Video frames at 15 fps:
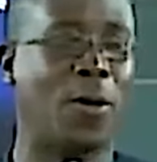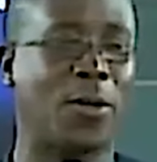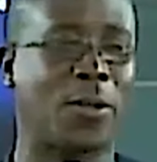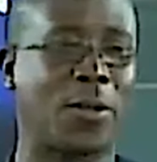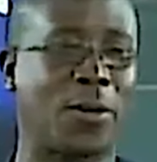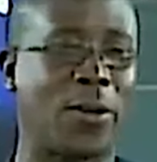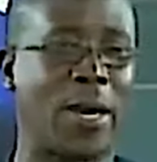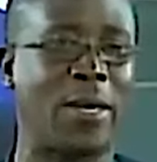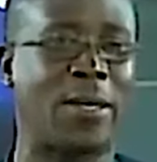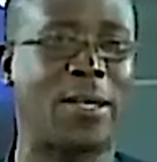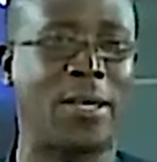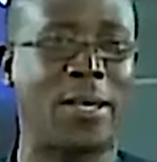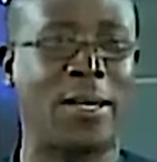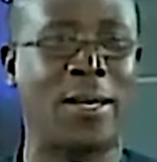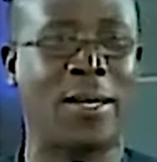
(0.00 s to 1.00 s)
was
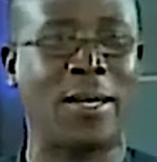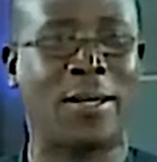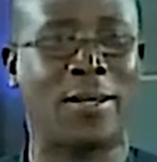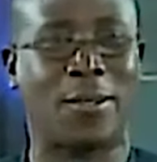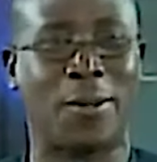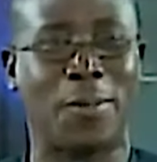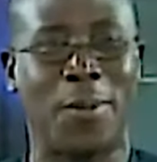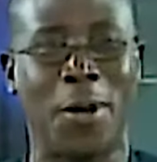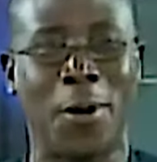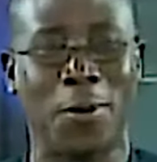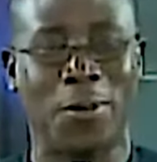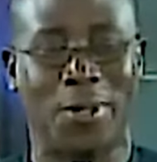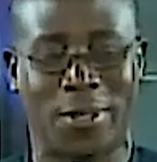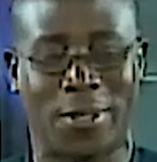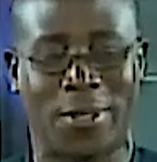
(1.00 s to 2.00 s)
writing some
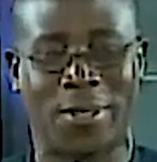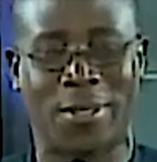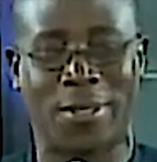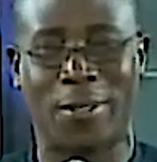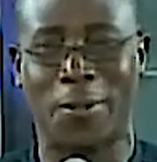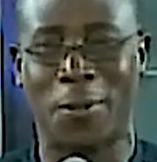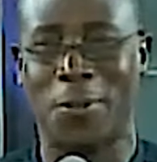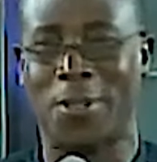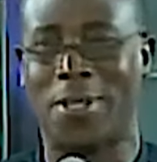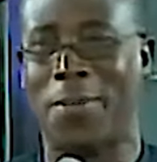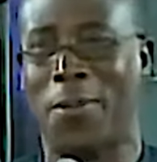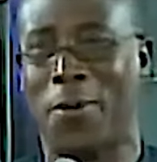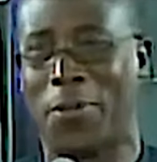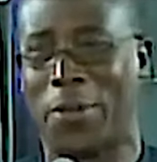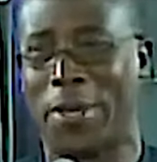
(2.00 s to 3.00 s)
notes to
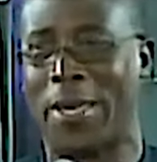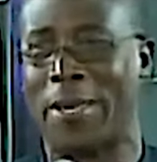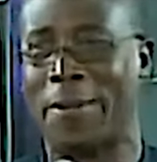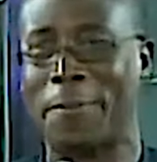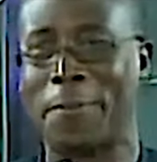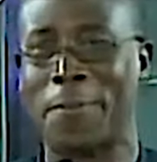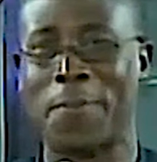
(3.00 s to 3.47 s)
Timothy